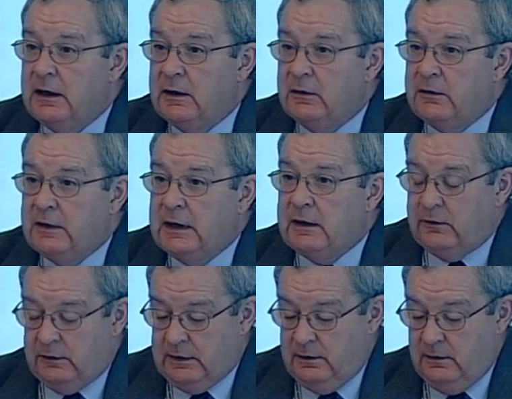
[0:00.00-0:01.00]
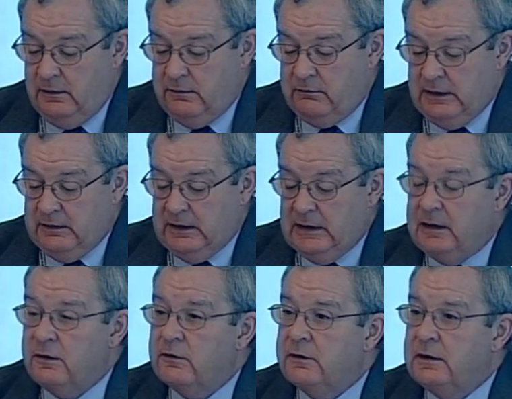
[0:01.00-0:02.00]
selling skills,
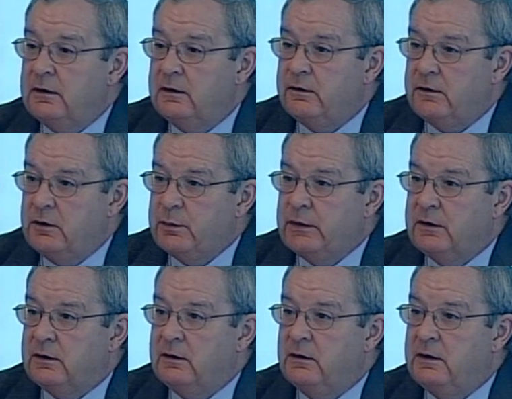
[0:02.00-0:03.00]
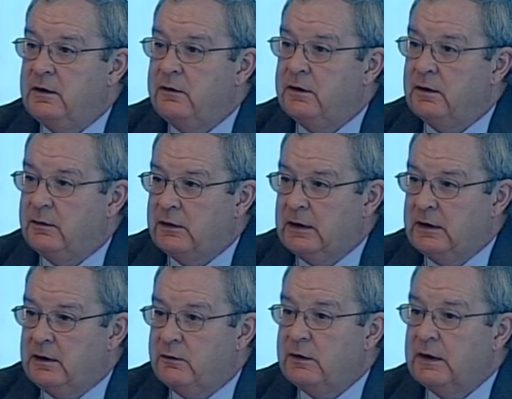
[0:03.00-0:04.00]
retailing skills, new product knowledge, those
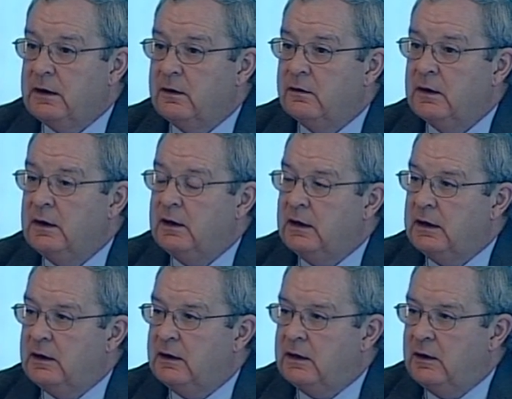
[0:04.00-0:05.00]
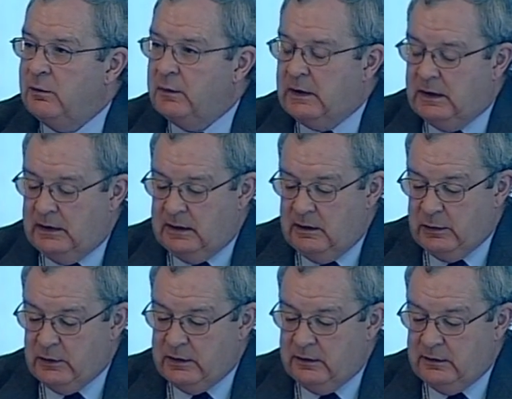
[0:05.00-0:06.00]
kind of things, and
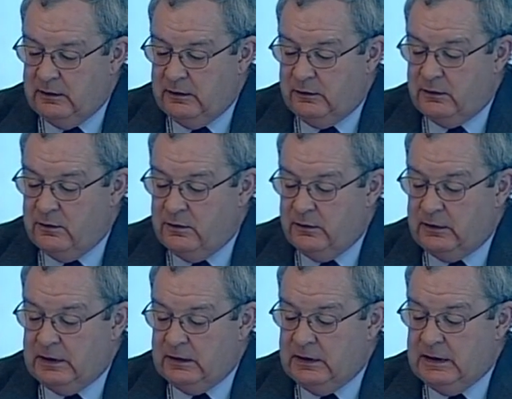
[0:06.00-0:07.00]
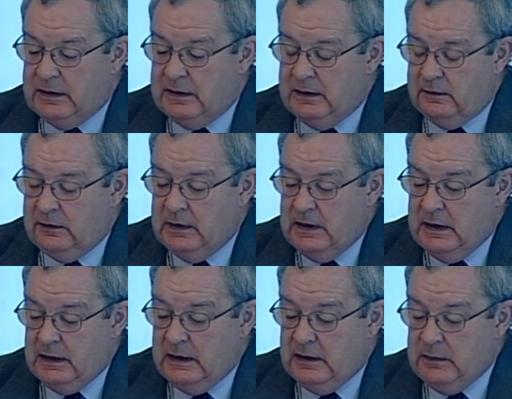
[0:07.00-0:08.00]
employees in the stores can take that
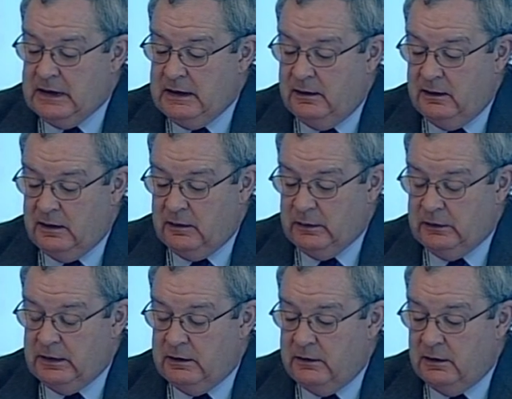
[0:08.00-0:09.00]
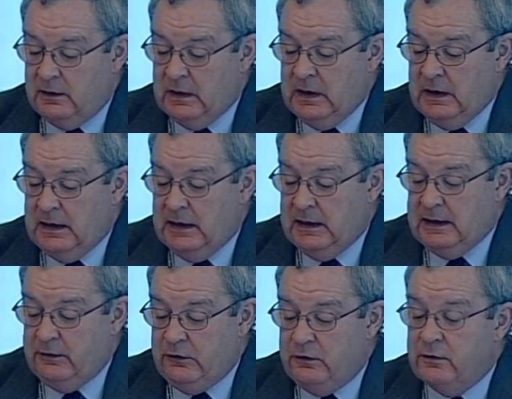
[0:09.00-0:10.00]
e-learning material
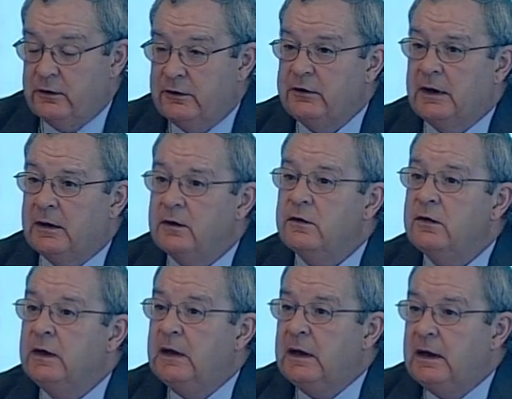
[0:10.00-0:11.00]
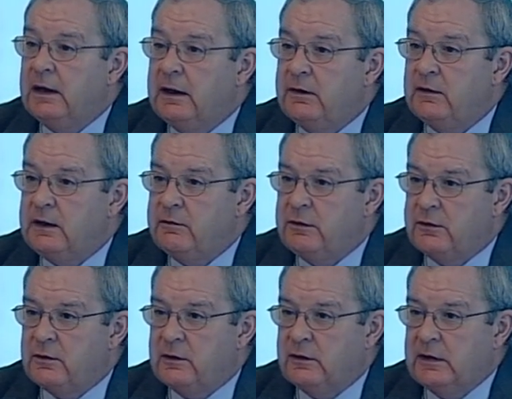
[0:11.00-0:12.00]
in short chunks delivered
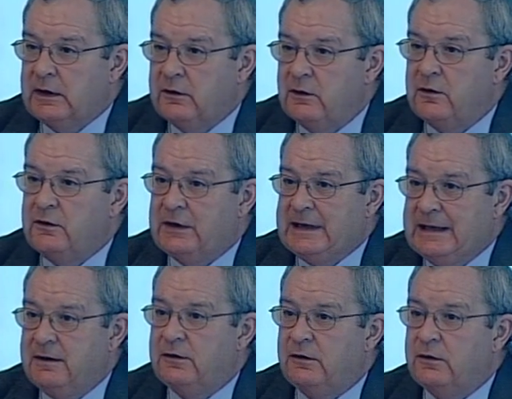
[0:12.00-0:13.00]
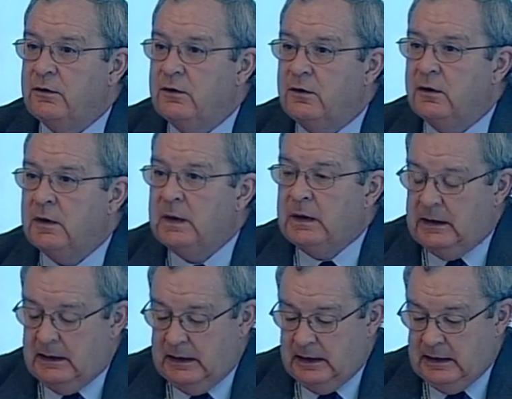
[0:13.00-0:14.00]
through the technology in the store
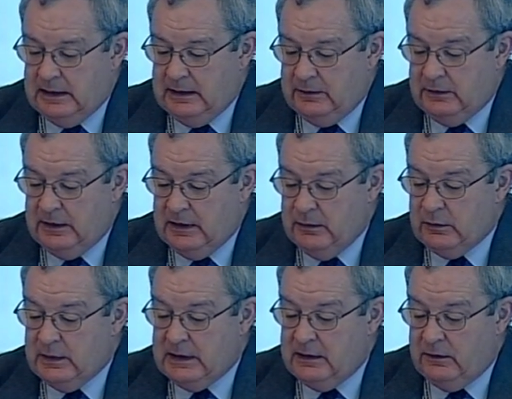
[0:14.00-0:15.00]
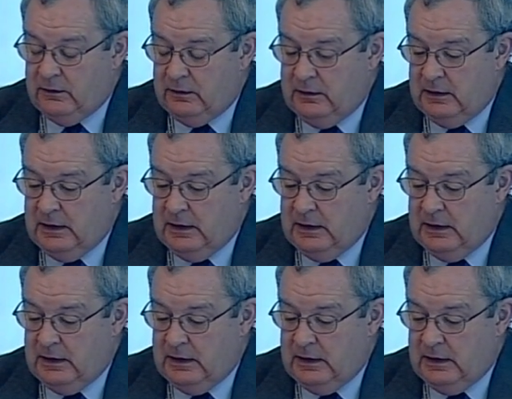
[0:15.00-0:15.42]
at times when it's